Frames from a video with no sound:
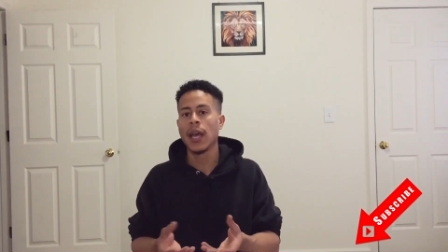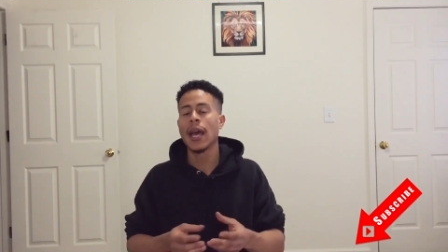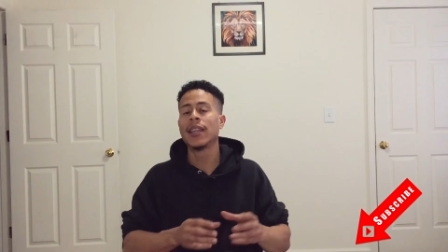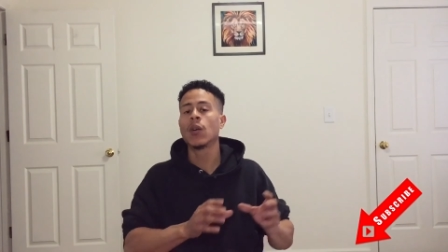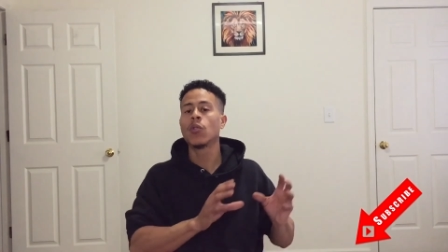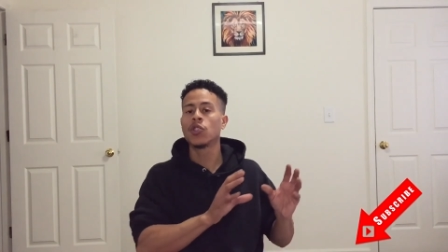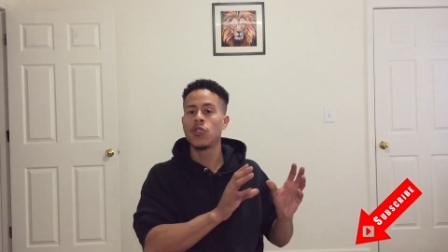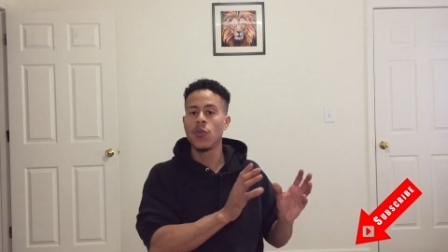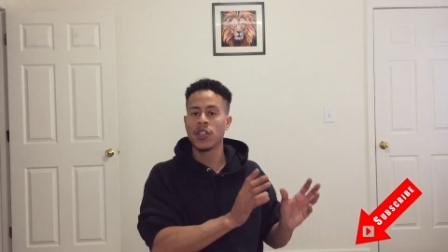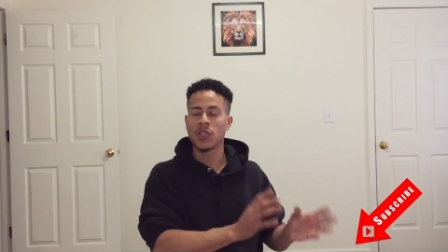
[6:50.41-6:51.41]
And then once
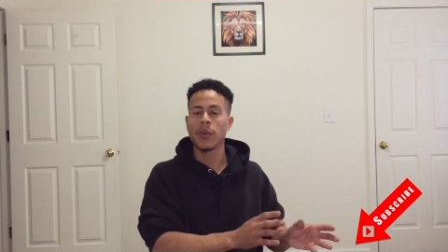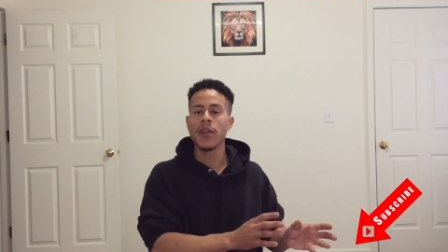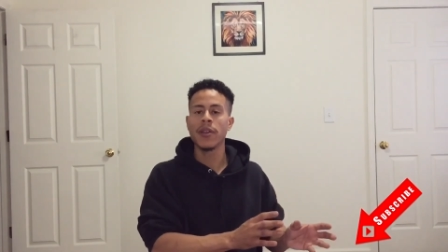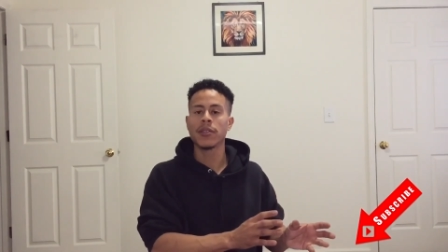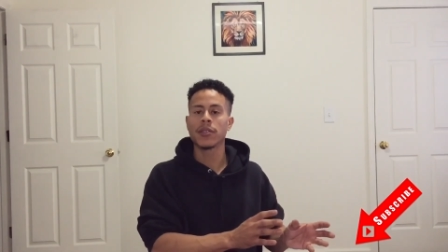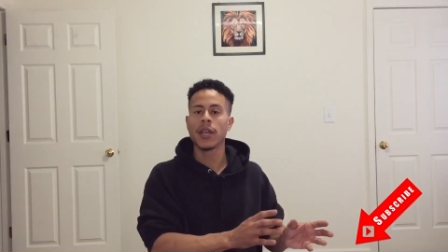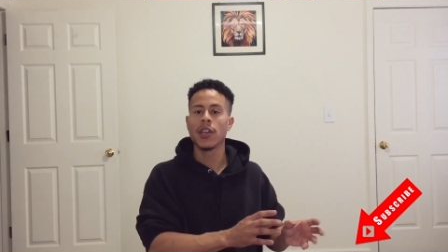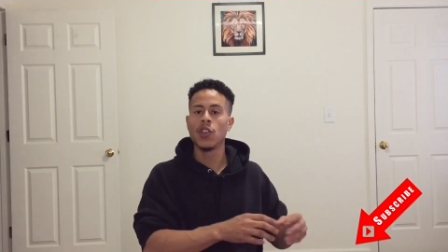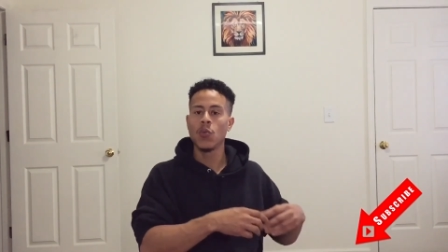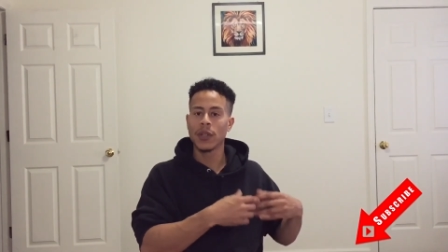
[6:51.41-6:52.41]
you experience
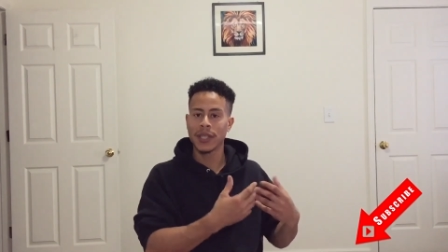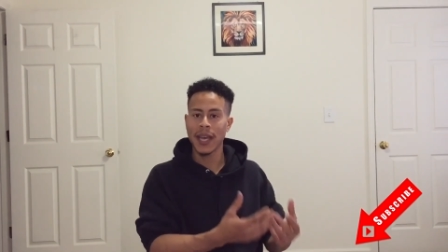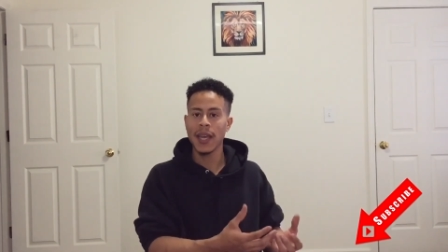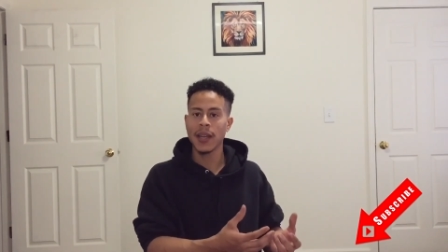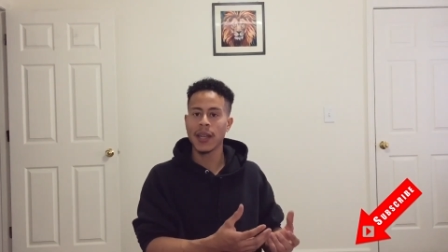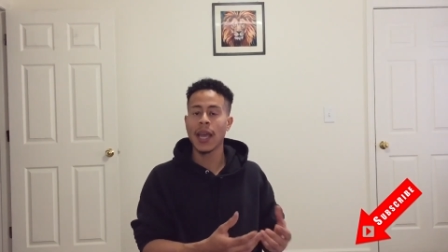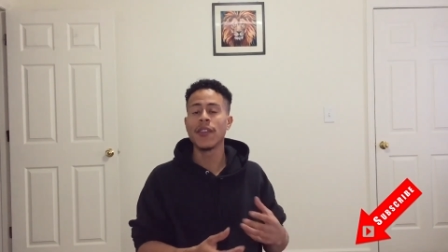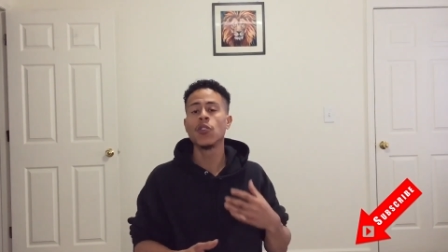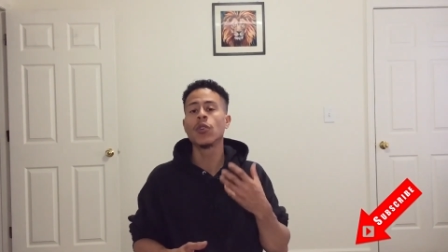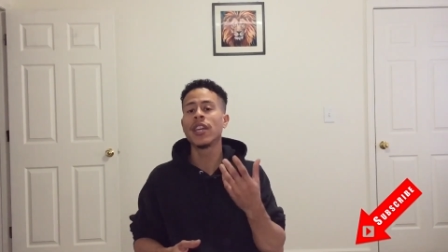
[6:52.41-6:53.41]
it, you attain it, and
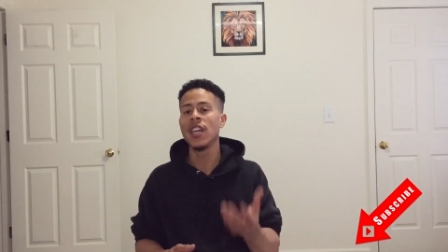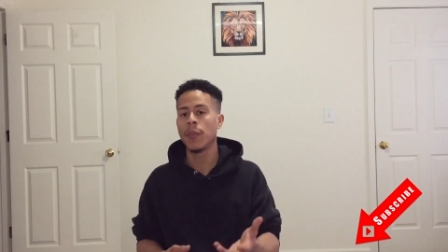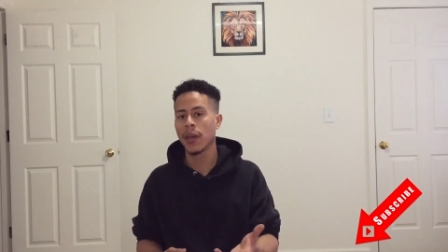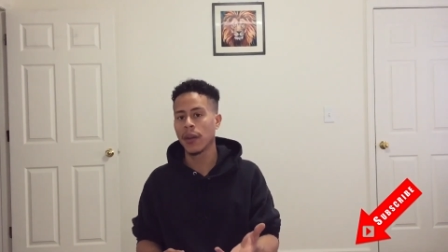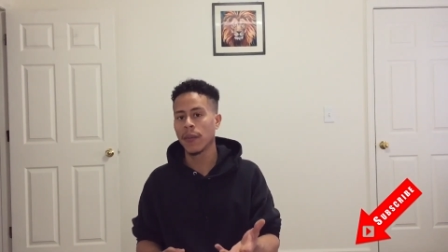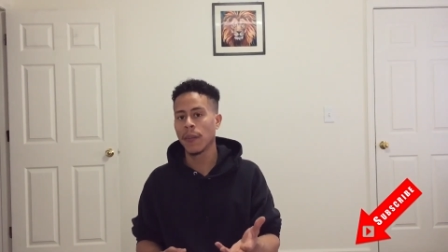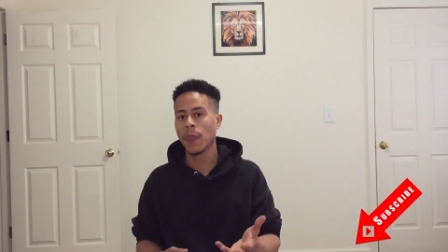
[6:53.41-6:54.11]
then you keep it.